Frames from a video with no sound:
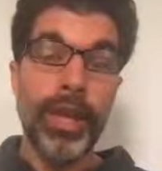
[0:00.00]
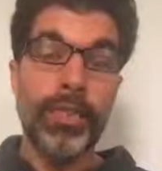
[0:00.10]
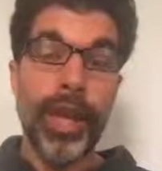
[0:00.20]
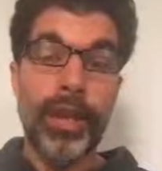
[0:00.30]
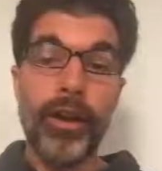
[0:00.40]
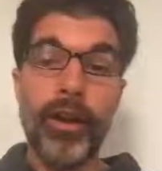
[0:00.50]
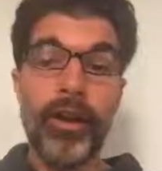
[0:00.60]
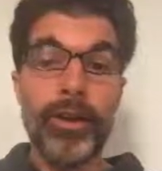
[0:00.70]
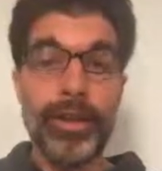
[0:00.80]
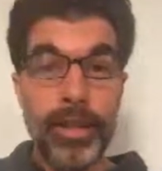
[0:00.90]
that
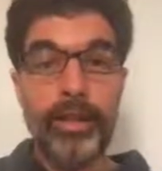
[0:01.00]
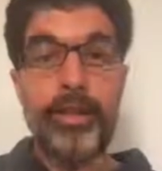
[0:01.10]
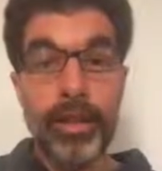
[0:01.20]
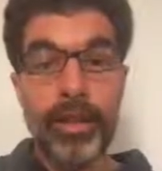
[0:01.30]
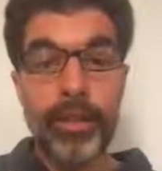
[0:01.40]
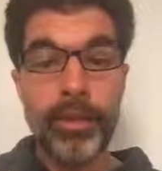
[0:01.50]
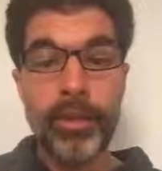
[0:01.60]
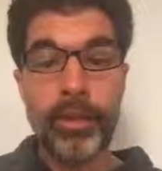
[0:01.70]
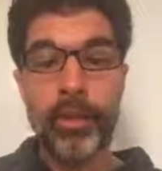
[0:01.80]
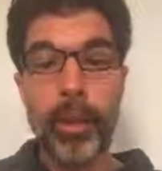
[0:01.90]
are here in
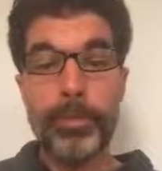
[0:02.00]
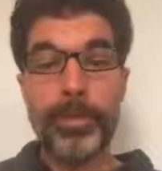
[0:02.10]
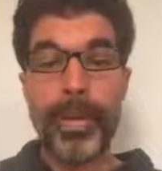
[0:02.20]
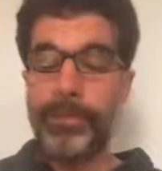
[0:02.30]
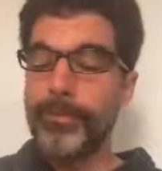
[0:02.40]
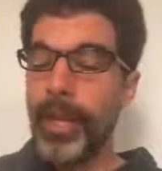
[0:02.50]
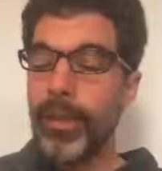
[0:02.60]
the website.